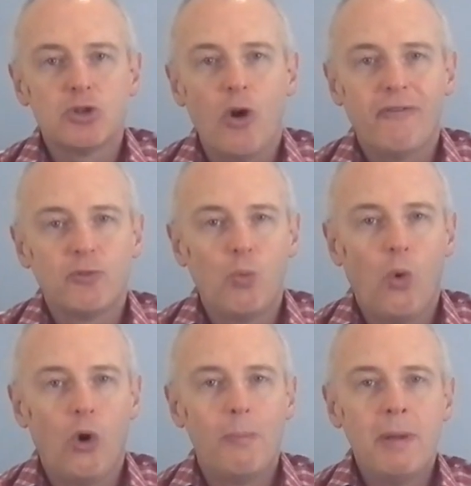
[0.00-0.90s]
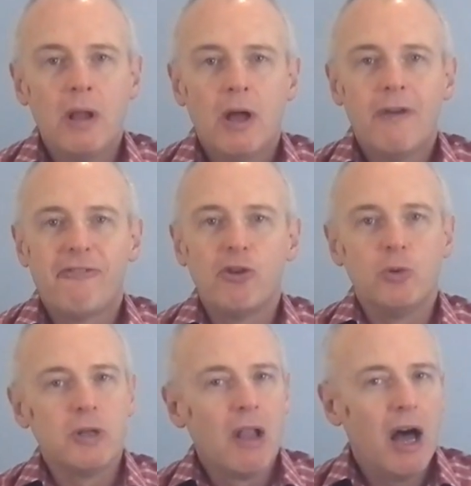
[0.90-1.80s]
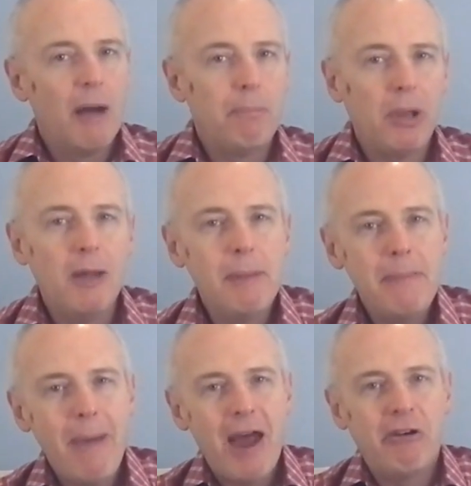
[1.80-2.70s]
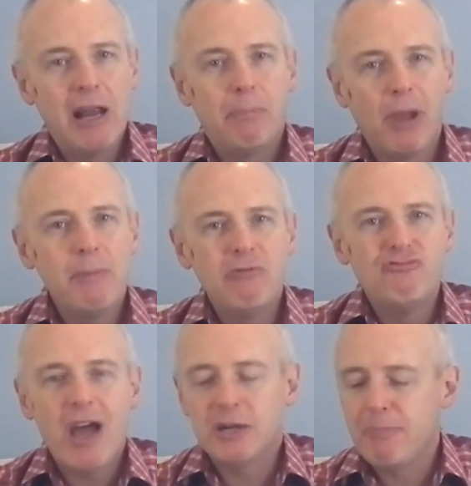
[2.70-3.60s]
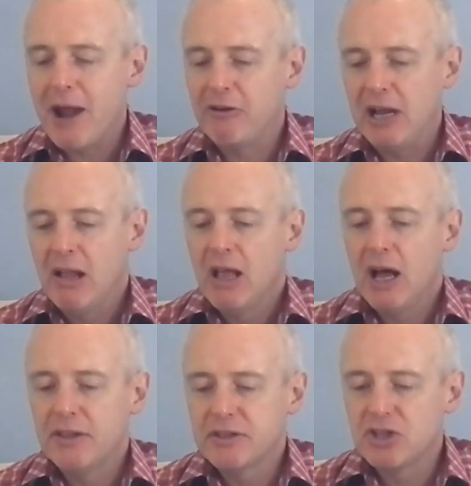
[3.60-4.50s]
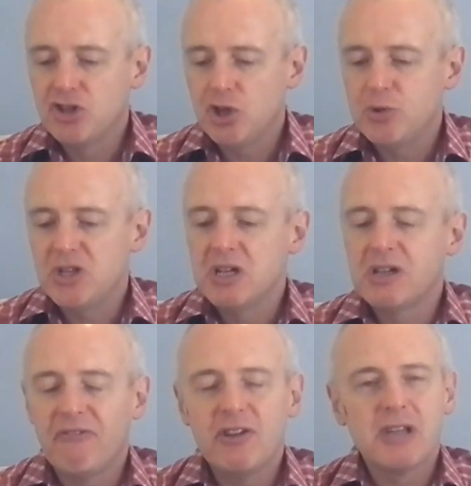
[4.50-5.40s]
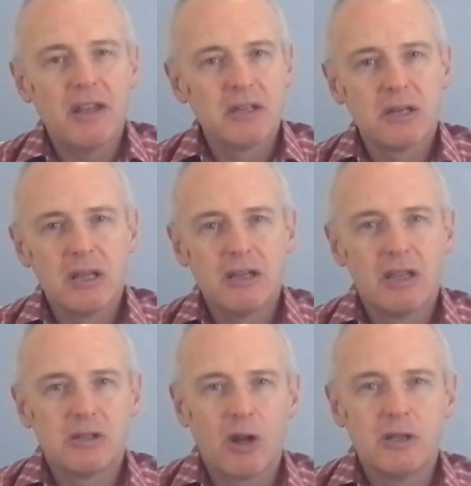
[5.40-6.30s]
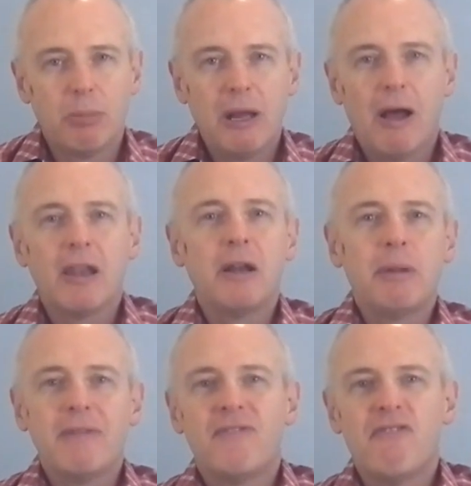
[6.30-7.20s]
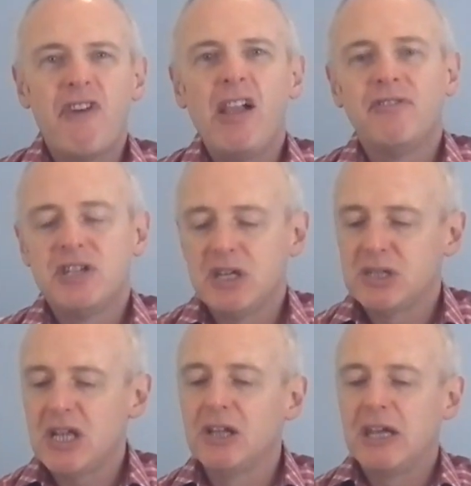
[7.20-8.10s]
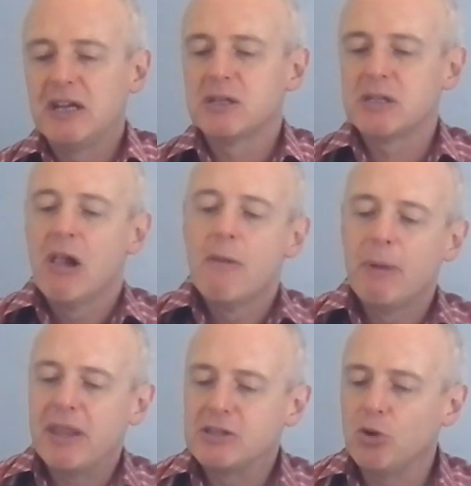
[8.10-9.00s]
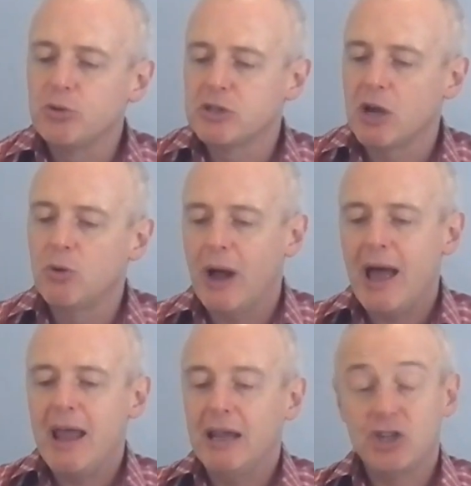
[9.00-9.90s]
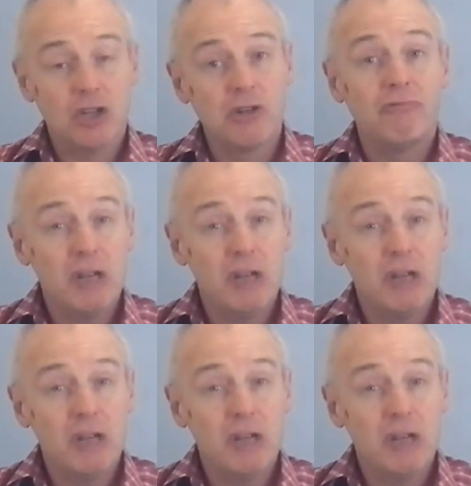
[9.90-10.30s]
soft, warm fruit. Plummy red berry. There's a juiciness, it feels like there's going to be a little bit of velvety silkiness, but there's also a touch